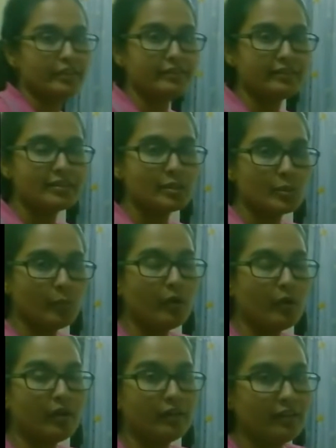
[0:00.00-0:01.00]
this
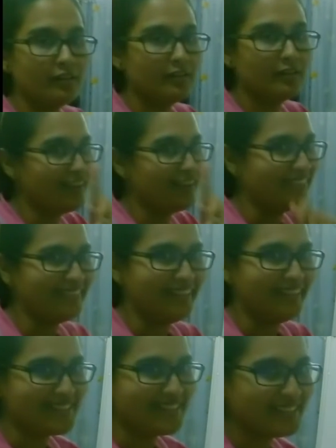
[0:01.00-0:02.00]
word there is
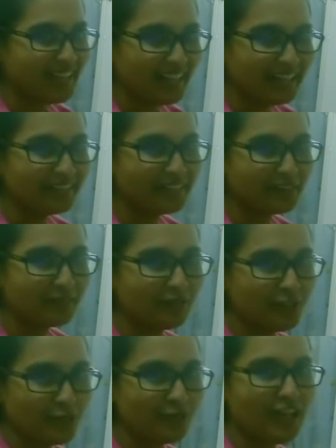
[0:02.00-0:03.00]
a digraph
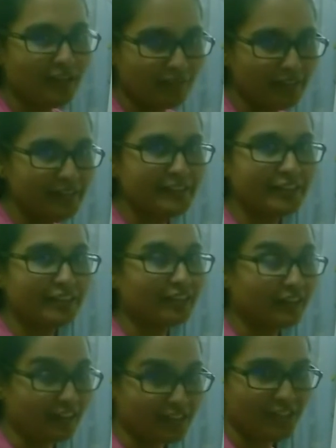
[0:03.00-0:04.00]
which we have learned
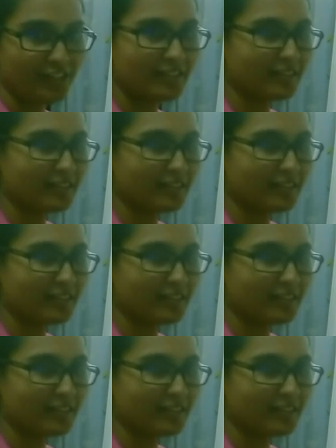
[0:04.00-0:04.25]
just